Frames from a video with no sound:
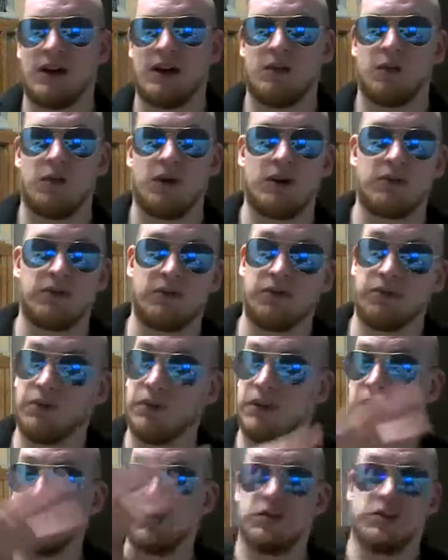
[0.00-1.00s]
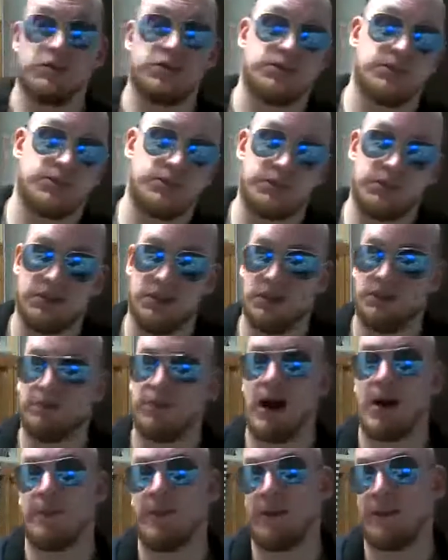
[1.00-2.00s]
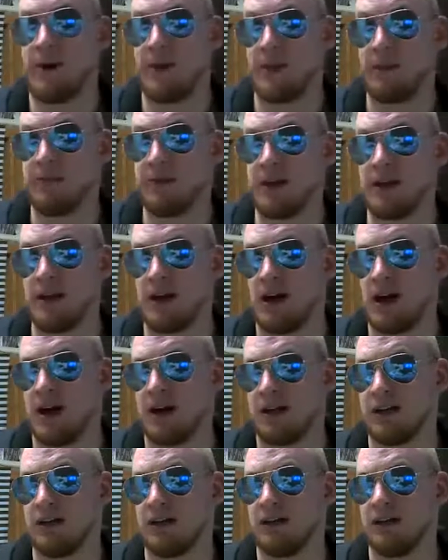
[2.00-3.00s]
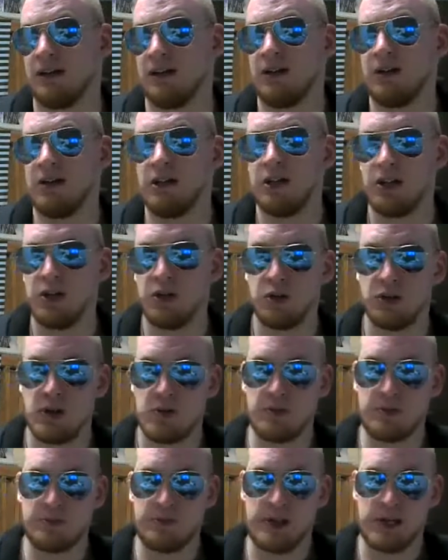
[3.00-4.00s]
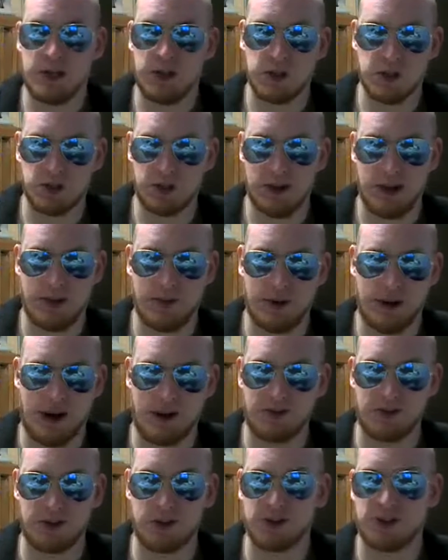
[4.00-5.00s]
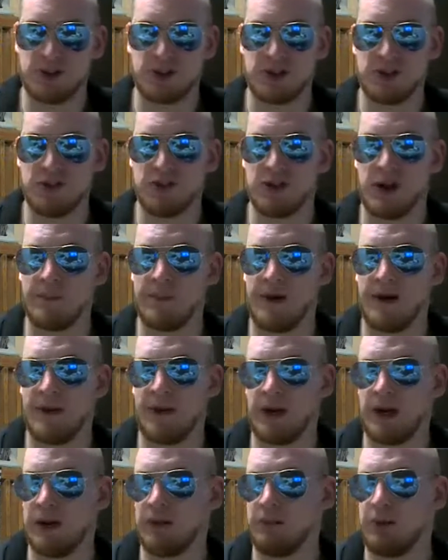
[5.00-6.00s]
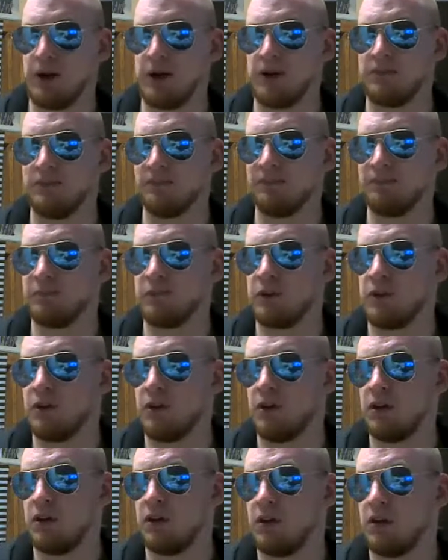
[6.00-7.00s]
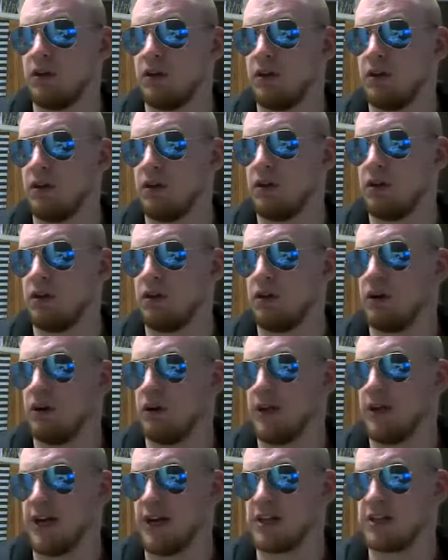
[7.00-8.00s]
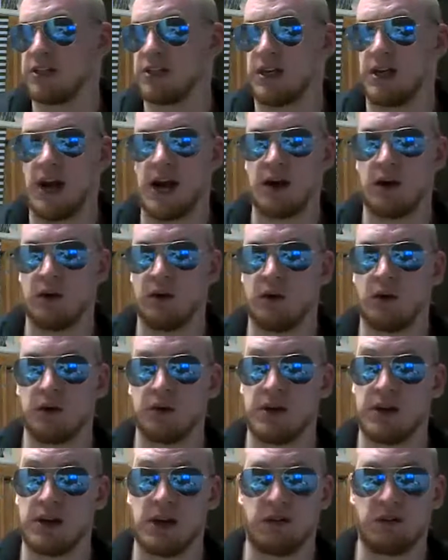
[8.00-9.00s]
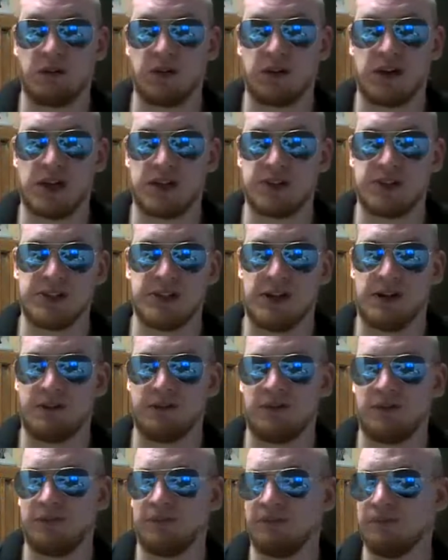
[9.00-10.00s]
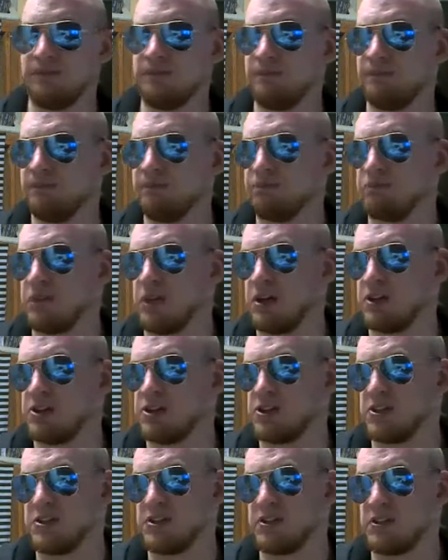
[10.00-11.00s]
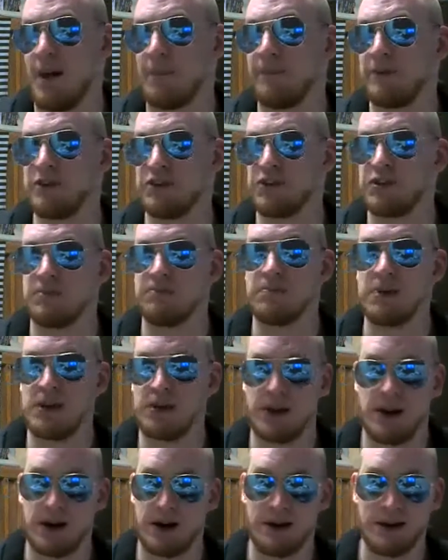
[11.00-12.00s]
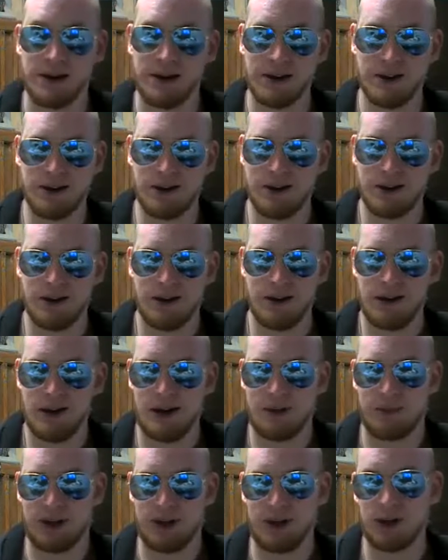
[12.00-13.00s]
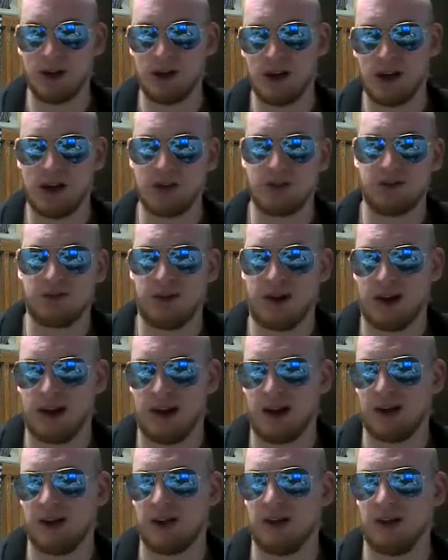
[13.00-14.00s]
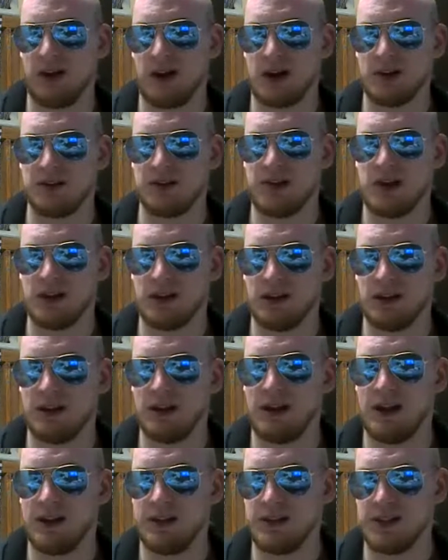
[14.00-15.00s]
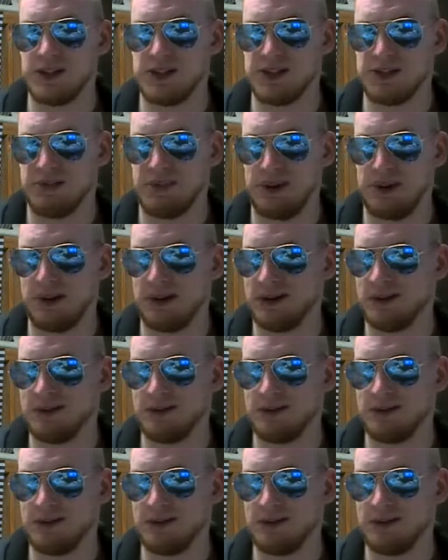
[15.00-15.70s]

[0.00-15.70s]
whatever videos pop up on YouTube's main screen when I first jump on there. But like I said, I don't go digging for that stuff. It just happens to be there. I'm like, okay, fine. I'll take a look at this, but